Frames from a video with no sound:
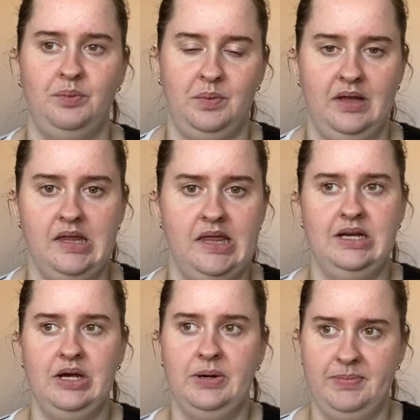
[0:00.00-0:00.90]
with
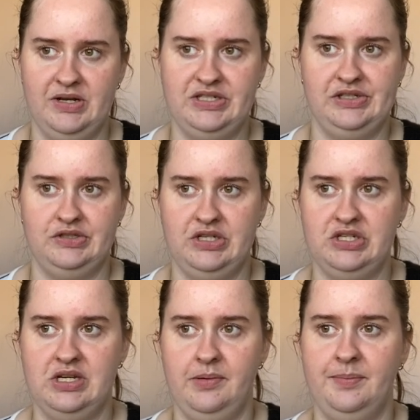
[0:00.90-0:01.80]
uploading on
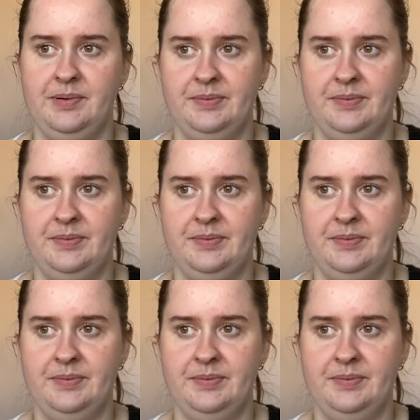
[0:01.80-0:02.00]
YouTube.